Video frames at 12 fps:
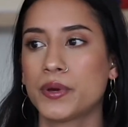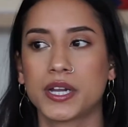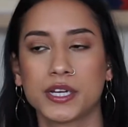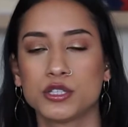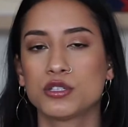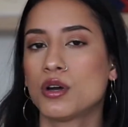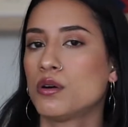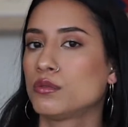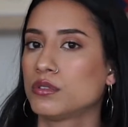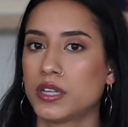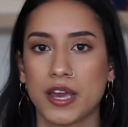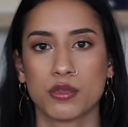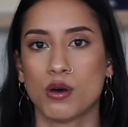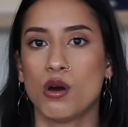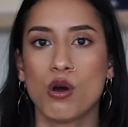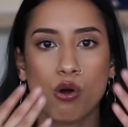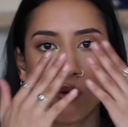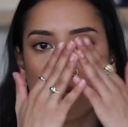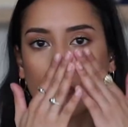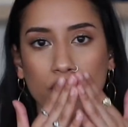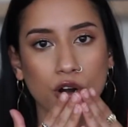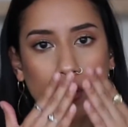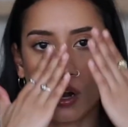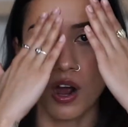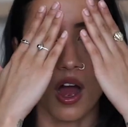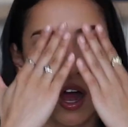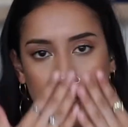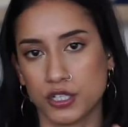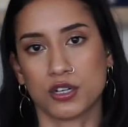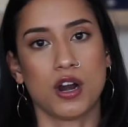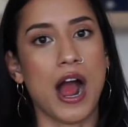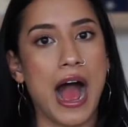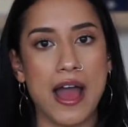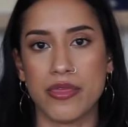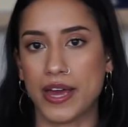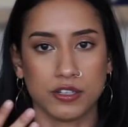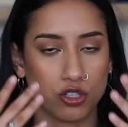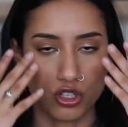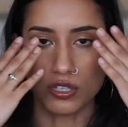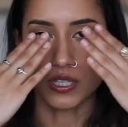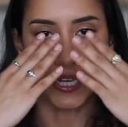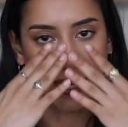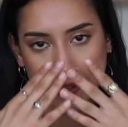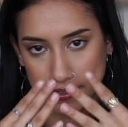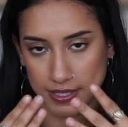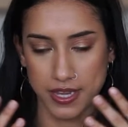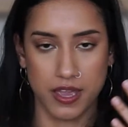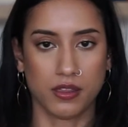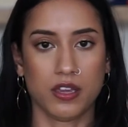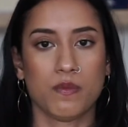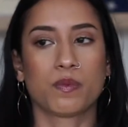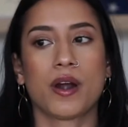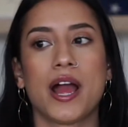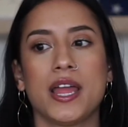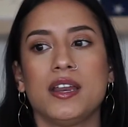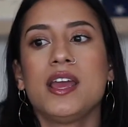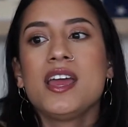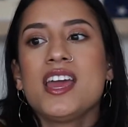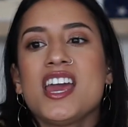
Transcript: but I don't like the over under eye that is just like insanely bright.